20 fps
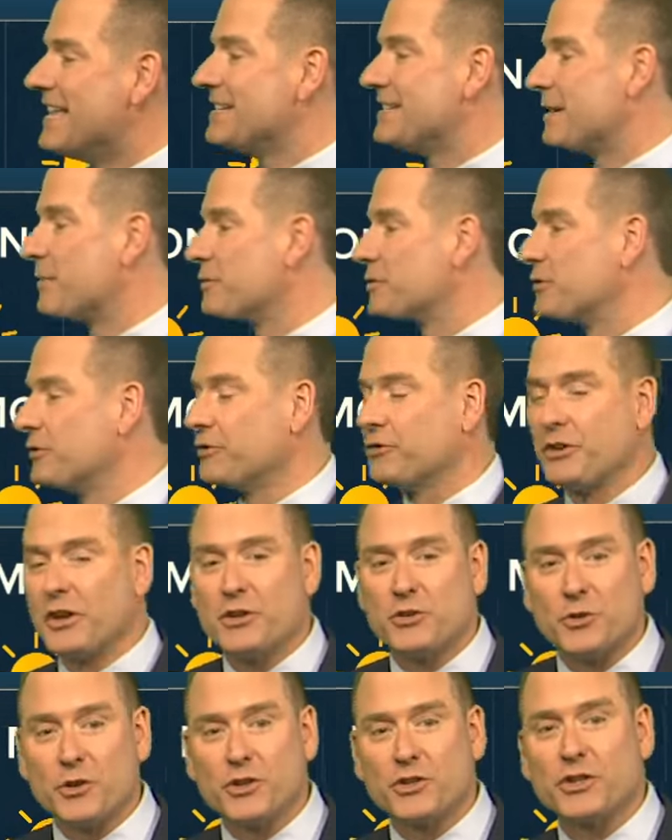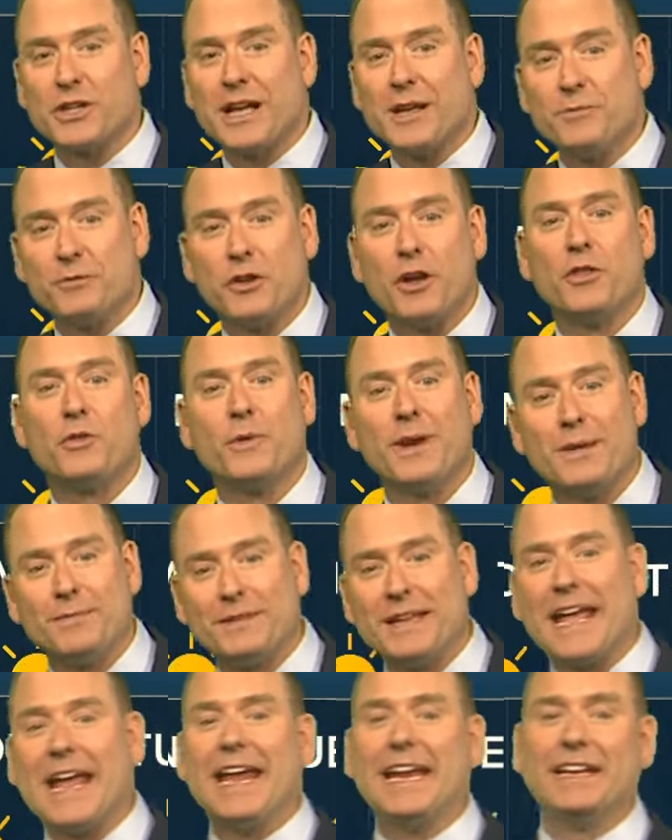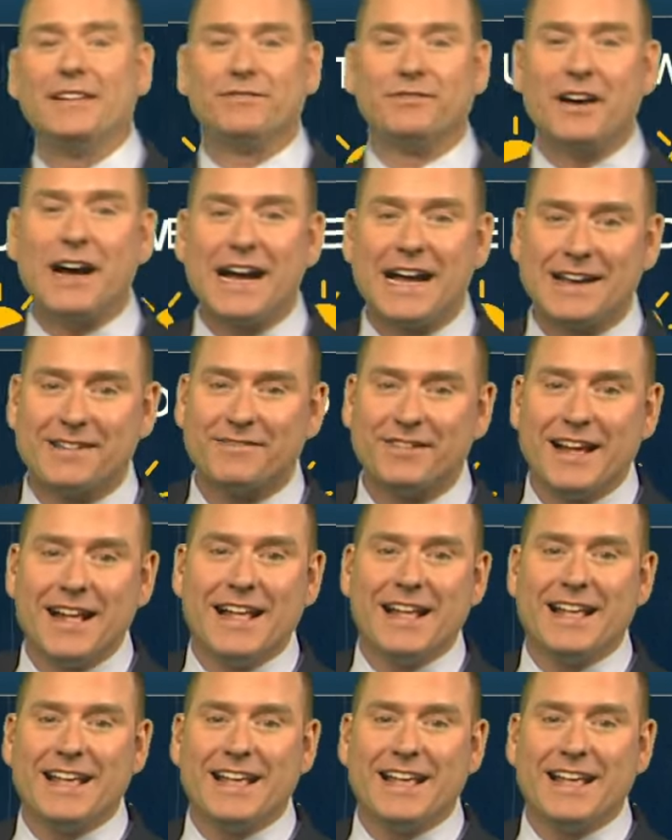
Temperature in St. George climbs all the way up to 85.